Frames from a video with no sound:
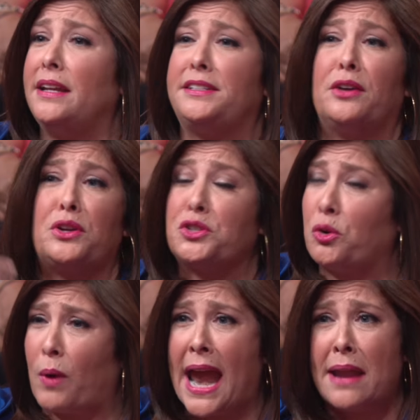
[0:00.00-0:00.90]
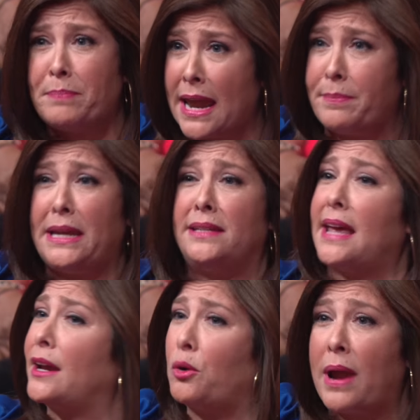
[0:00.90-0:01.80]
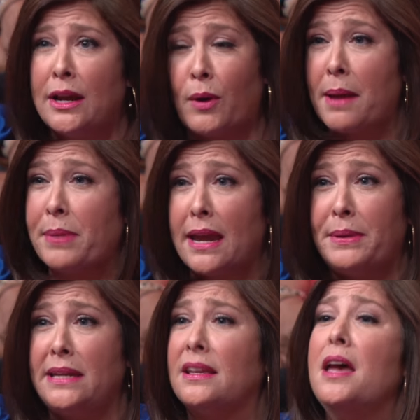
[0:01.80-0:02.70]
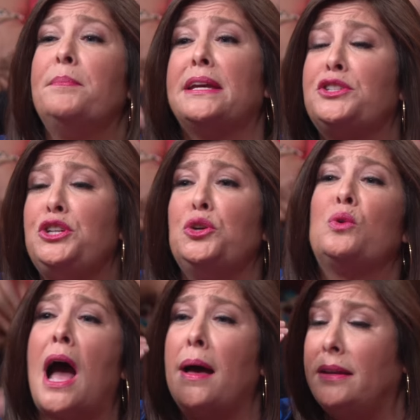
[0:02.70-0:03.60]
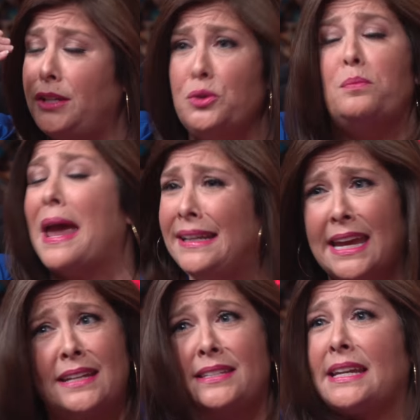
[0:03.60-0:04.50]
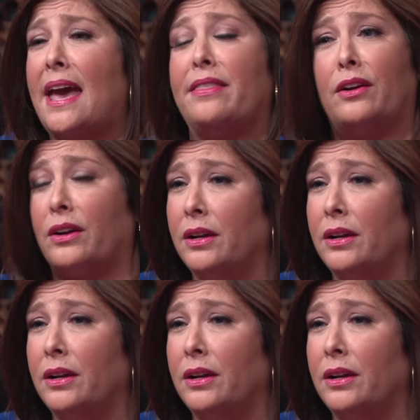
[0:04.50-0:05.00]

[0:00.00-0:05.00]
until there's grandbabies and great grandbabies because you got, you've made kids together.